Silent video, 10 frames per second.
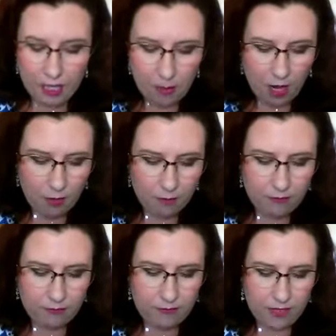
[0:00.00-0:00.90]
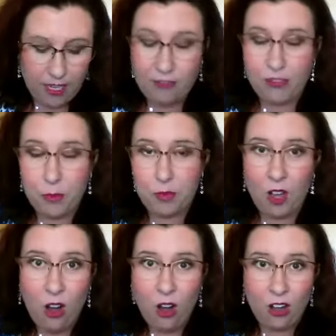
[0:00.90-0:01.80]
them up, and flip the
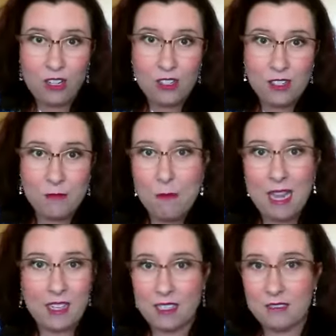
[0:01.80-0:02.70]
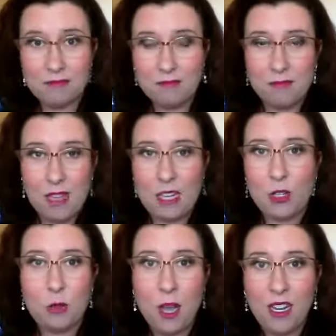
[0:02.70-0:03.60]
cars, make
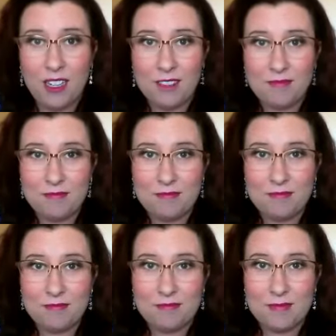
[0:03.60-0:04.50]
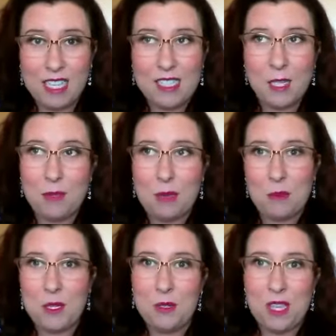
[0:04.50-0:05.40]
extra money. And sometimes we
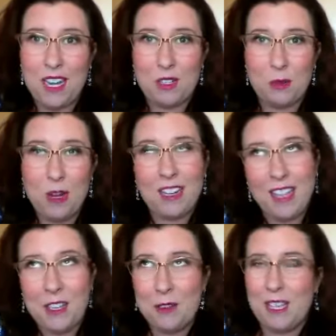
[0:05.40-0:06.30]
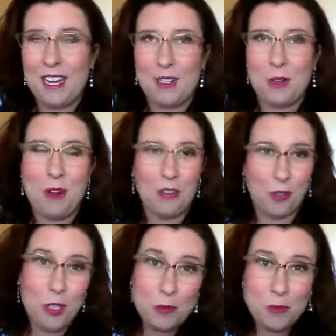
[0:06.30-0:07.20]
use that extra money. They use that extra money for
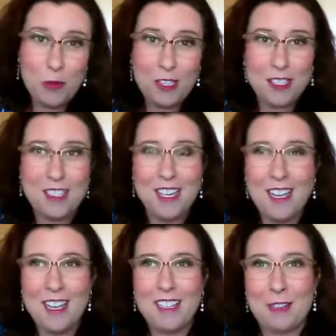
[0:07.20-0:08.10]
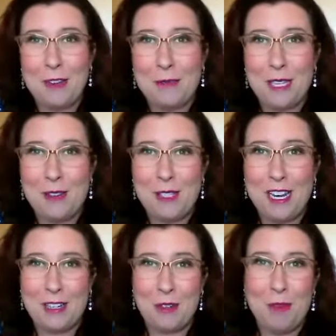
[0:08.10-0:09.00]
Christmas presents. Sometimes they use the
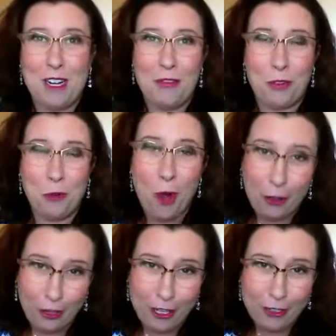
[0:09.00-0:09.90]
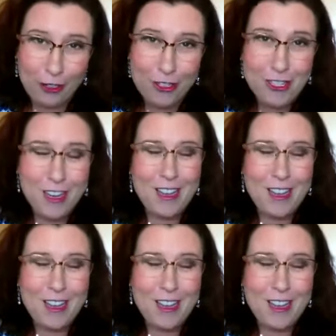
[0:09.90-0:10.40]
extra money for water heaters.